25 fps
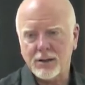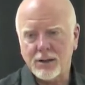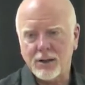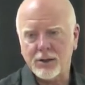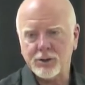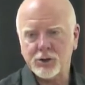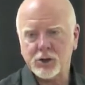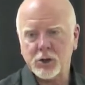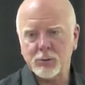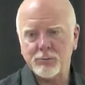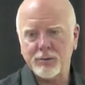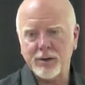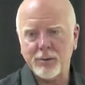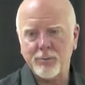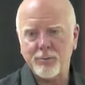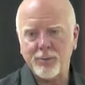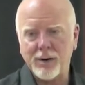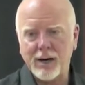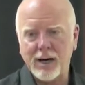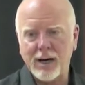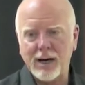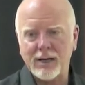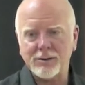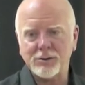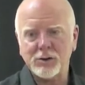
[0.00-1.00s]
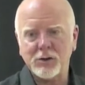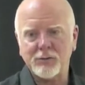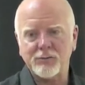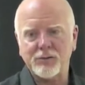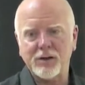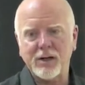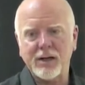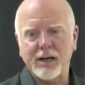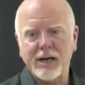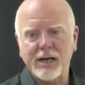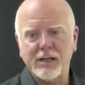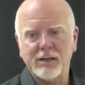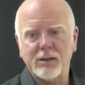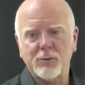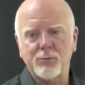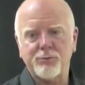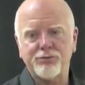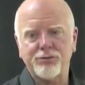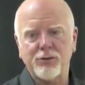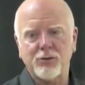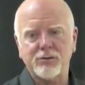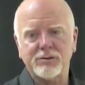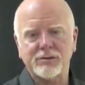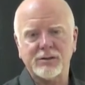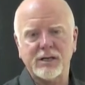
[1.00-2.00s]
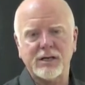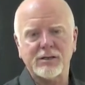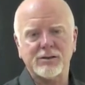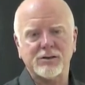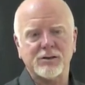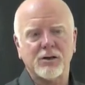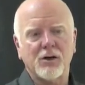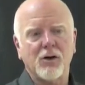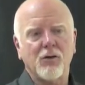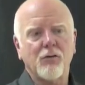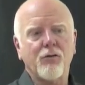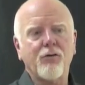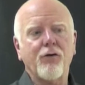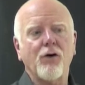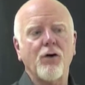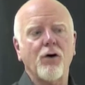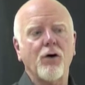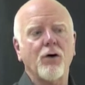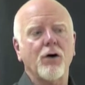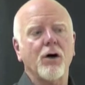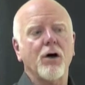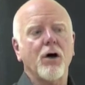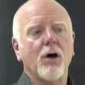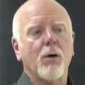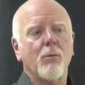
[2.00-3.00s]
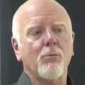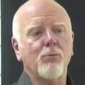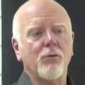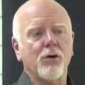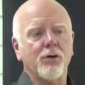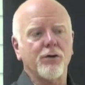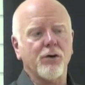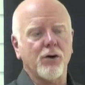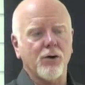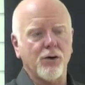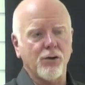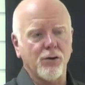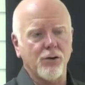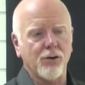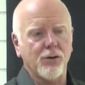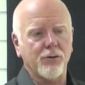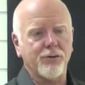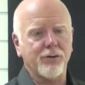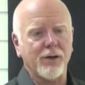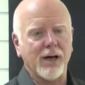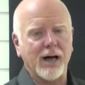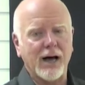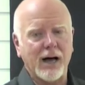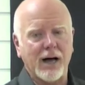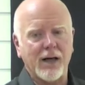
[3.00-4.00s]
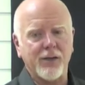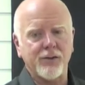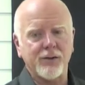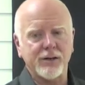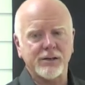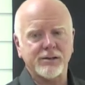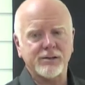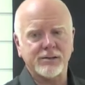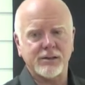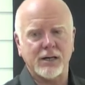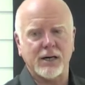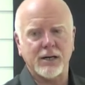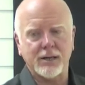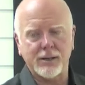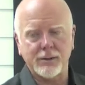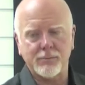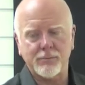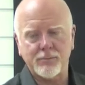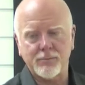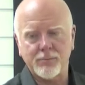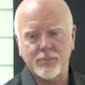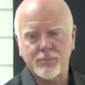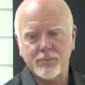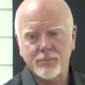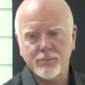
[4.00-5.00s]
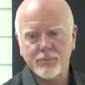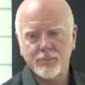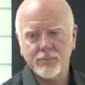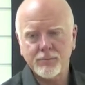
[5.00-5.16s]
and to be part of the healing process for Mother Earth at this time.